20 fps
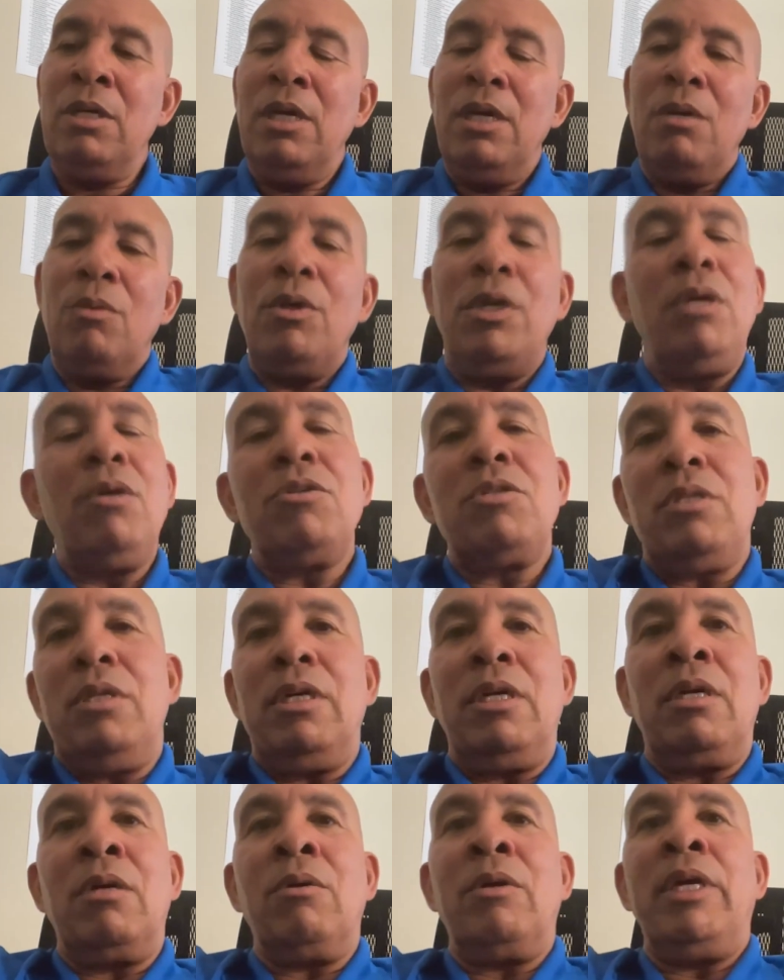We usually
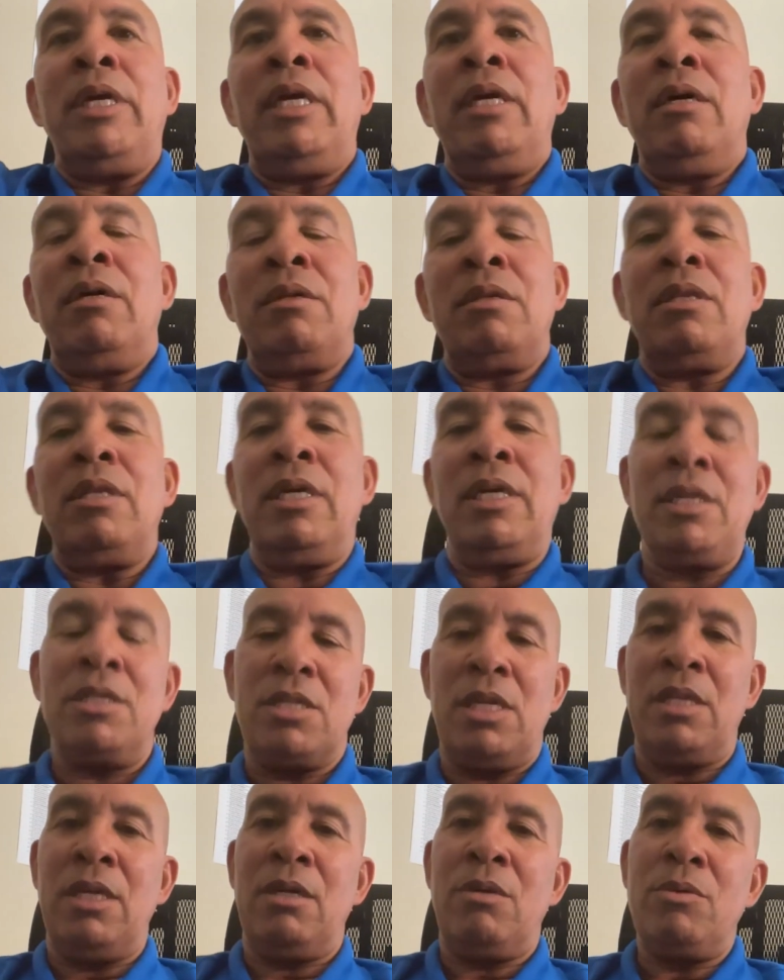agree on things. I
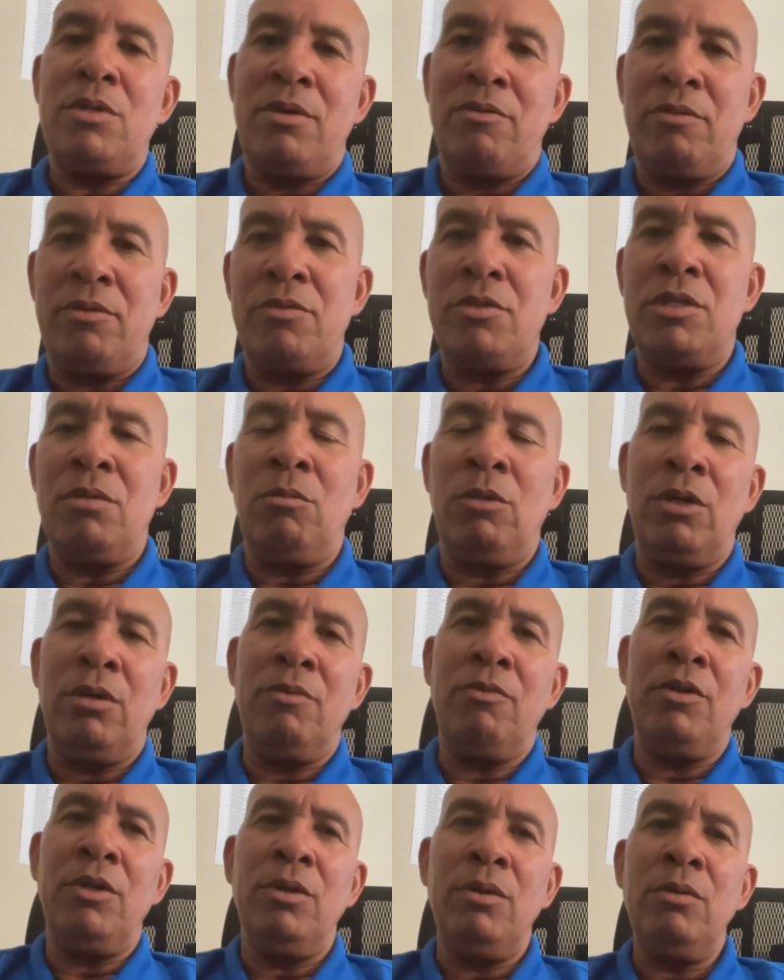think we have a similar
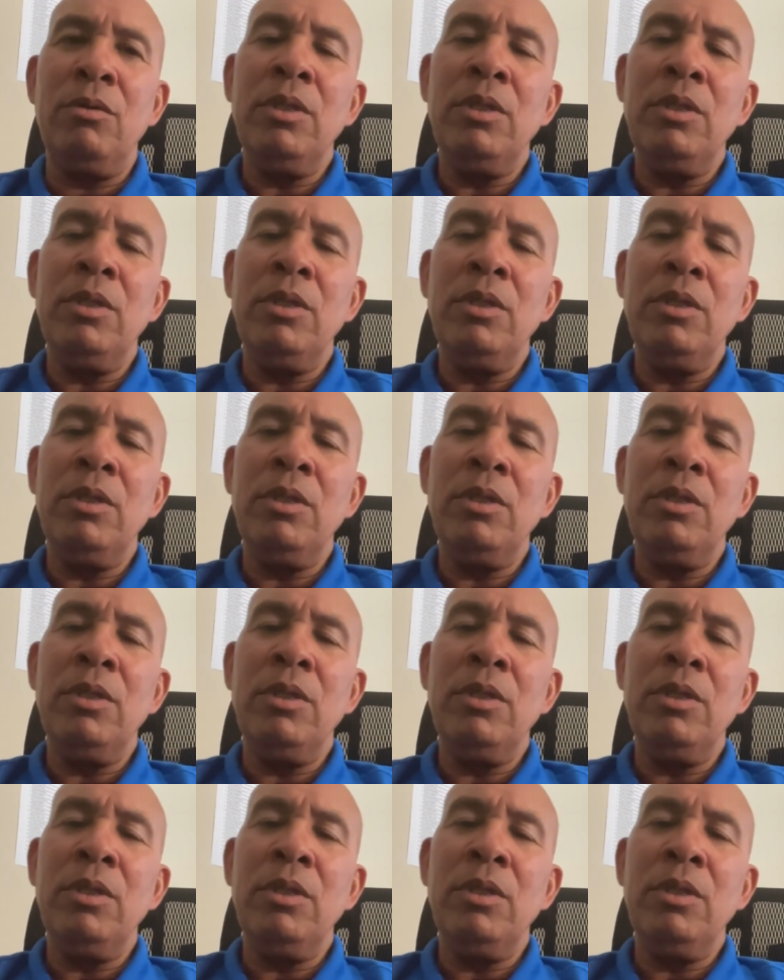view,